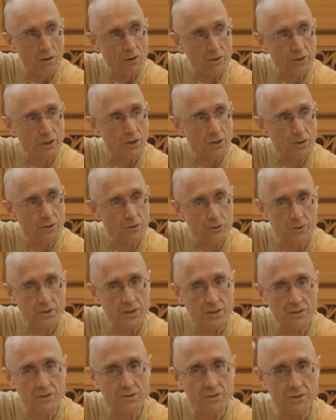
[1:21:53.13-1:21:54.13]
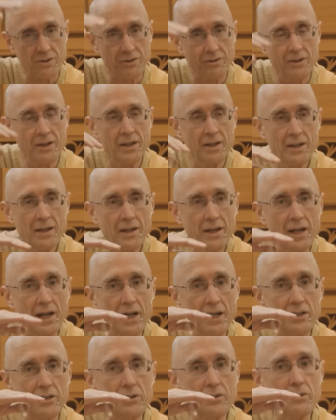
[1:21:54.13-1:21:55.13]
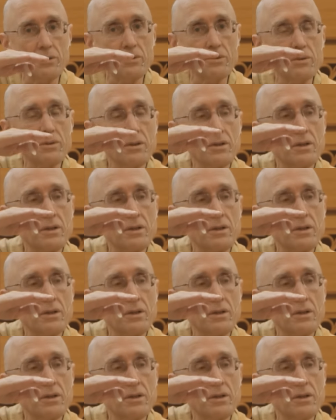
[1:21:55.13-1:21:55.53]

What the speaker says: tall trees. And you